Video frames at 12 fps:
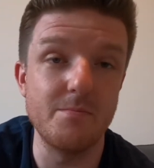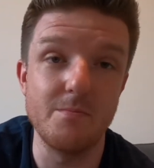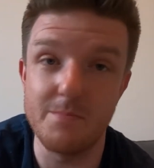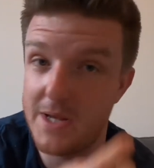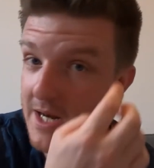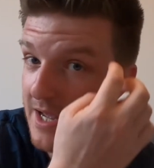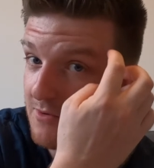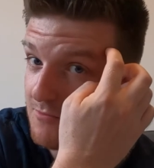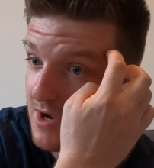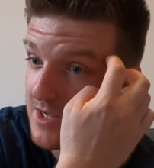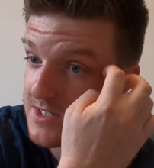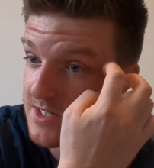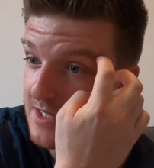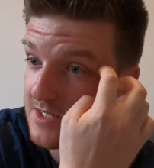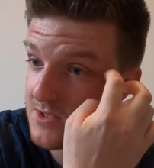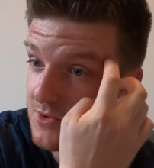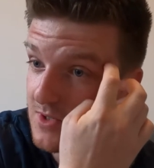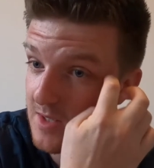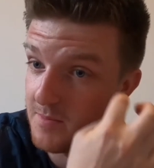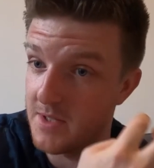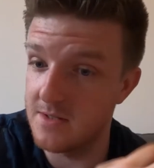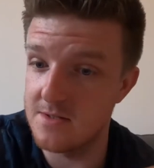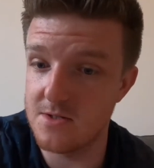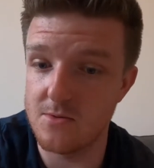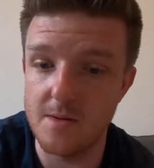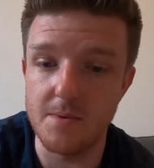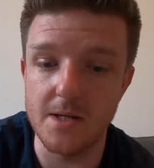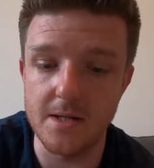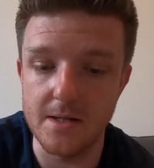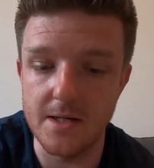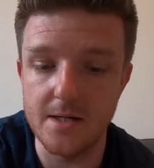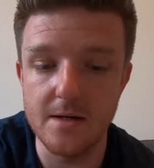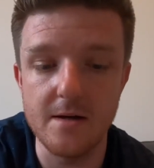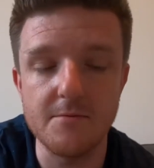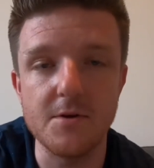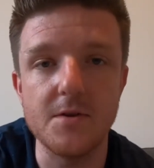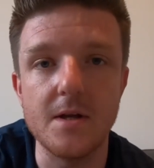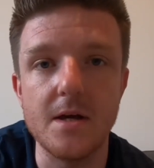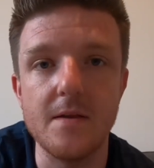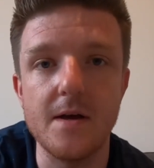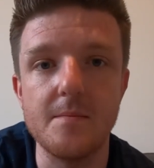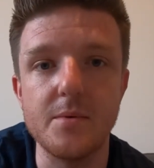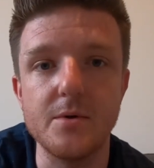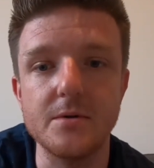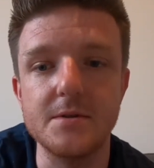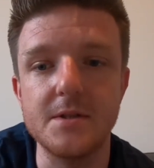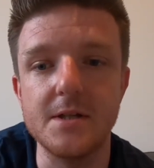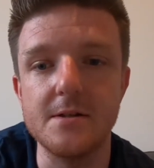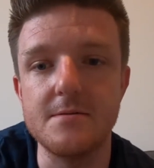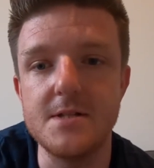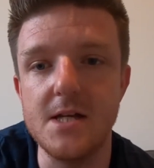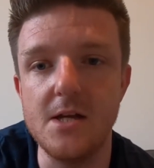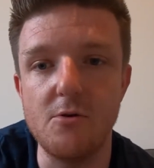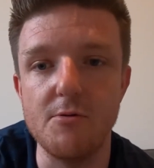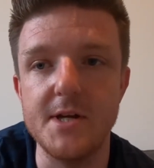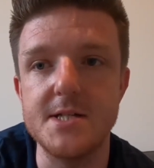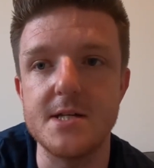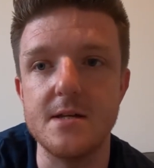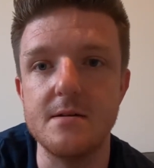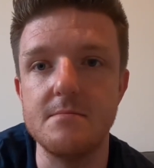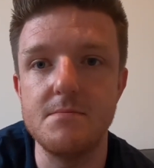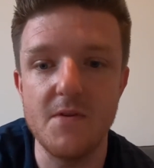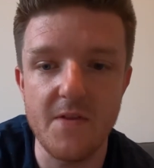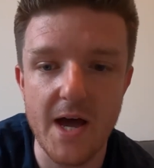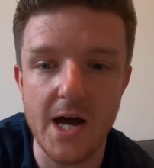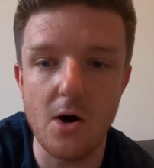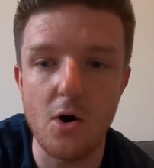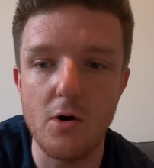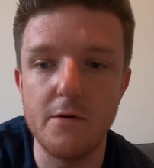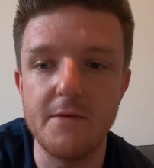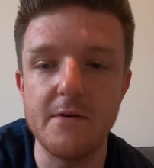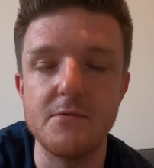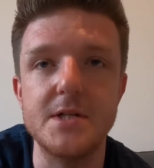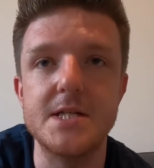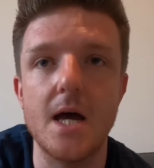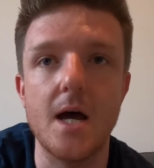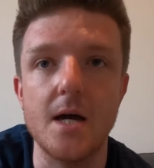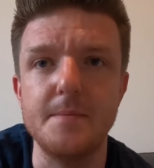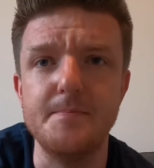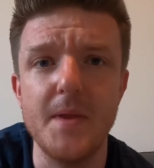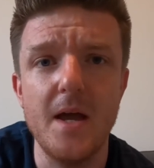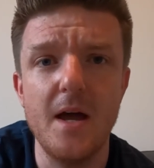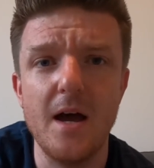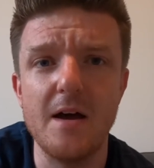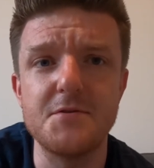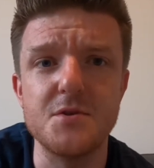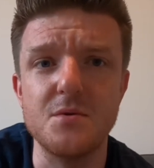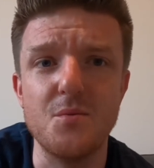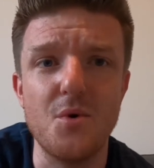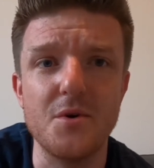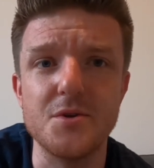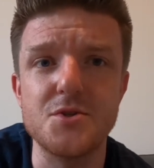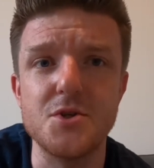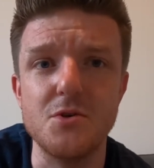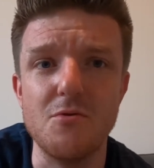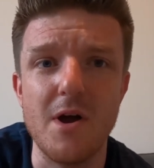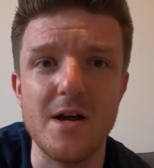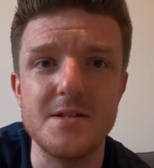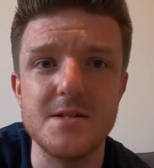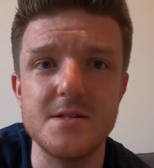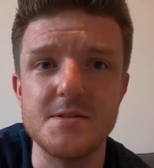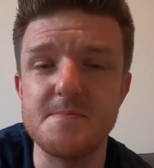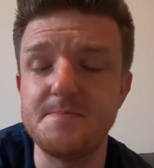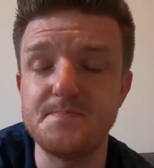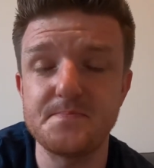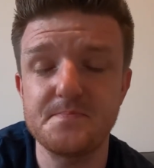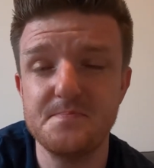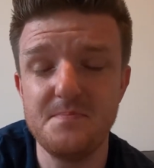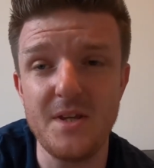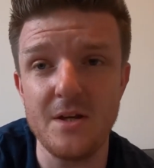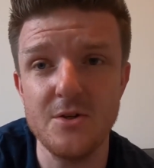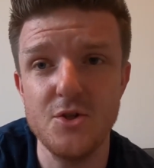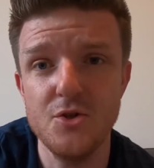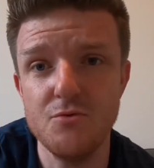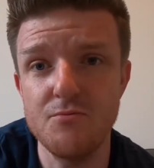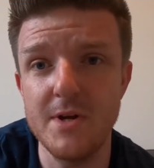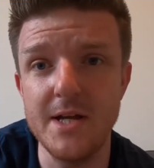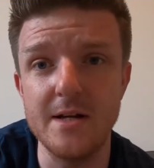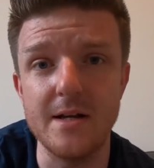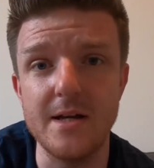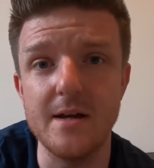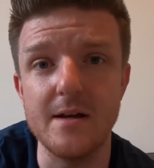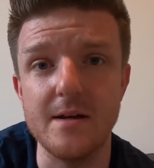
being out riding it, and I do keep it clean and everything like that. But the degreasing that off every time after 1 or 2 rides is just really